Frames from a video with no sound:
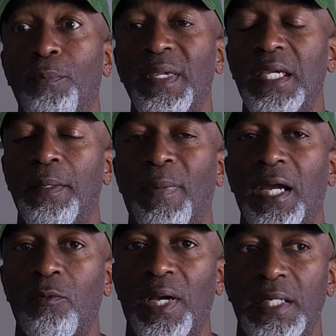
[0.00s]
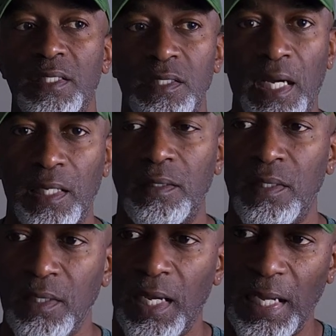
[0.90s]
me and my riding style.
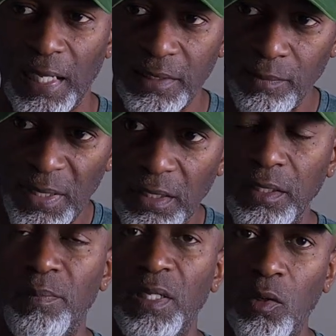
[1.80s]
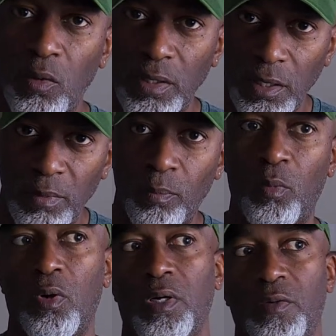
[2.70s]
I like to be a little bit lower, a little bit
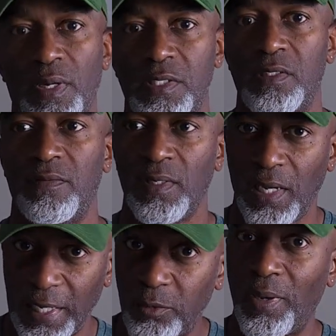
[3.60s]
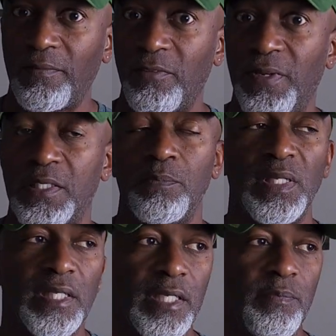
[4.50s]
more aggressive. I do have the
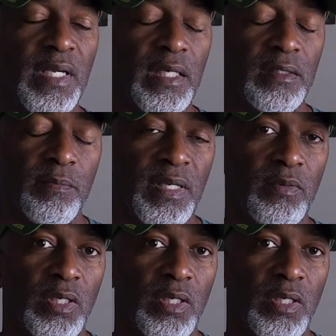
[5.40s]
flexibility to be able to